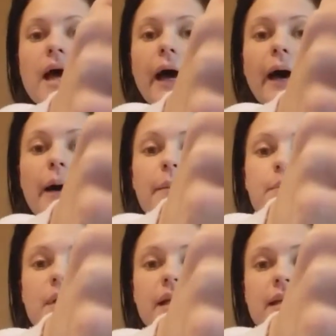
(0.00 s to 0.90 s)

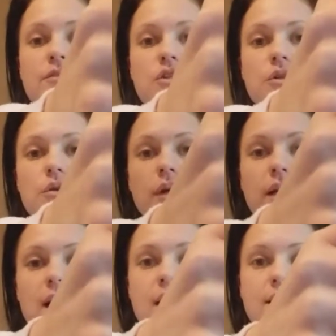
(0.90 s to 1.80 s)
It gives you a
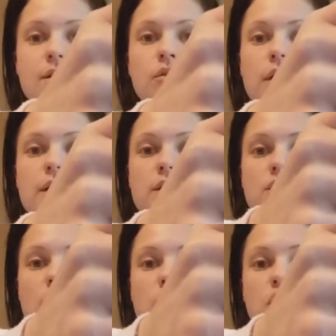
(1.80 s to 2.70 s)
nice grid
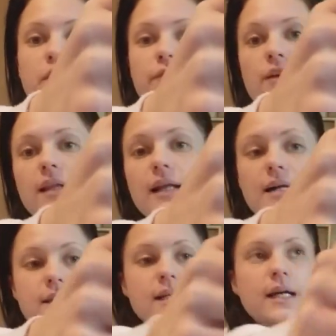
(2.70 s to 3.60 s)
so that you can follow the
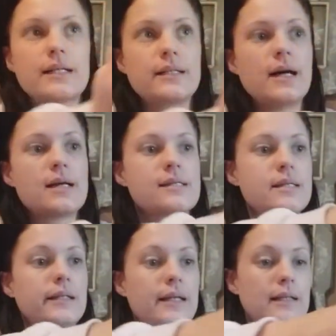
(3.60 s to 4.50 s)
lines and cut nice
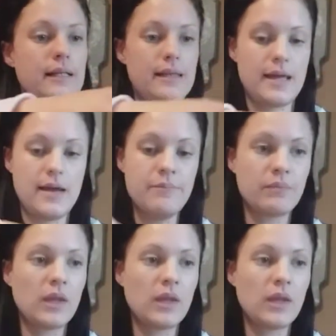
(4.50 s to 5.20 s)
and neatly there.